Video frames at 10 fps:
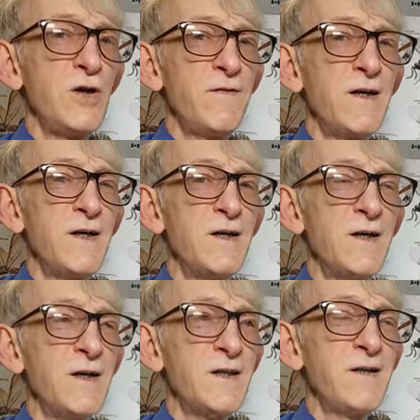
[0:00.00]
They're
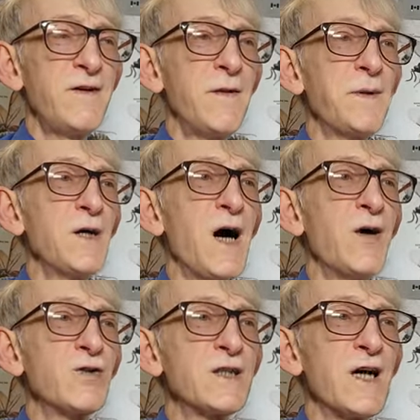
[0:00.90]
developing
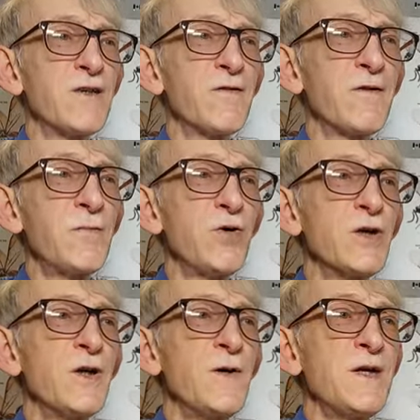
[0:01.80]
outside of the
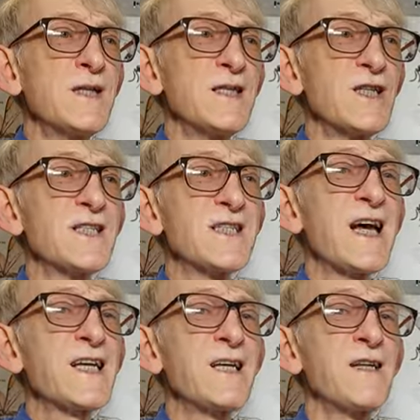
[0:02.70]
body, just
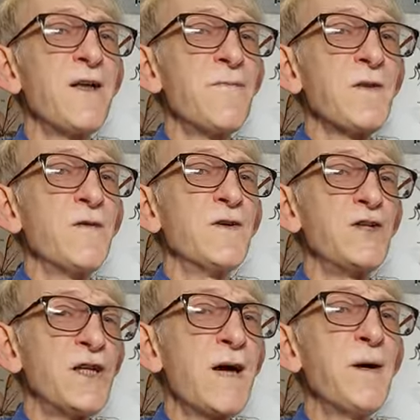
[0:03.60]
sucking
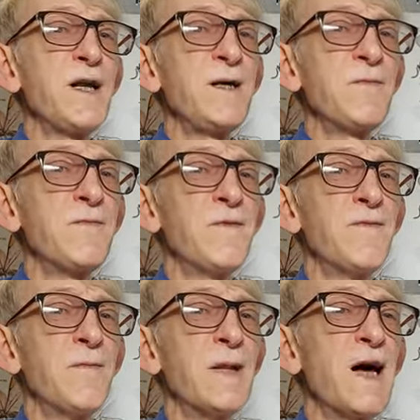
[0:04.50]
with gamma lymph
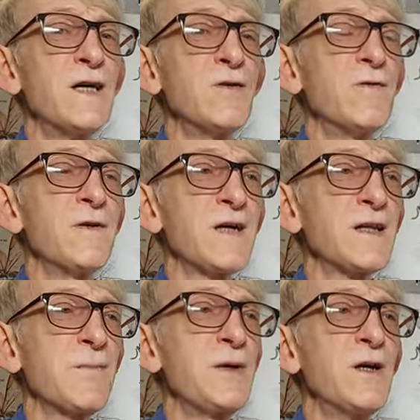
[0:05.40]
the blood of the
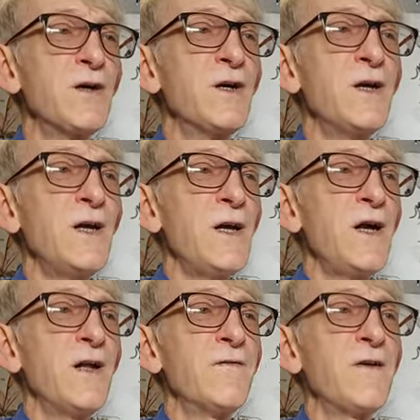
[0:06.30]
caterpillar,
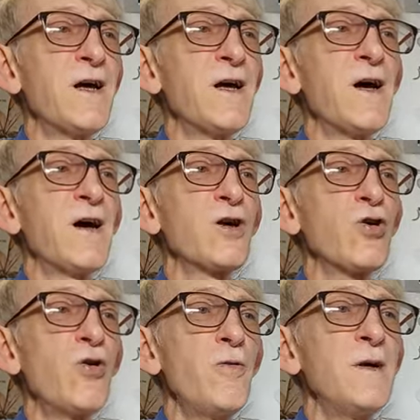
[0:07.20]
and then are
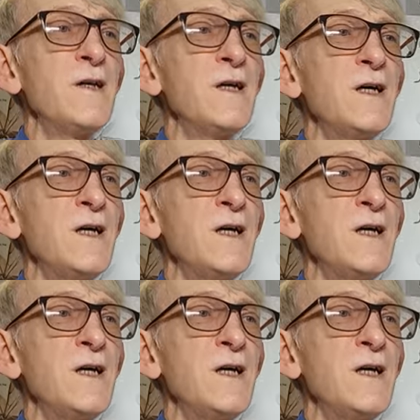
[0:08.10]
growing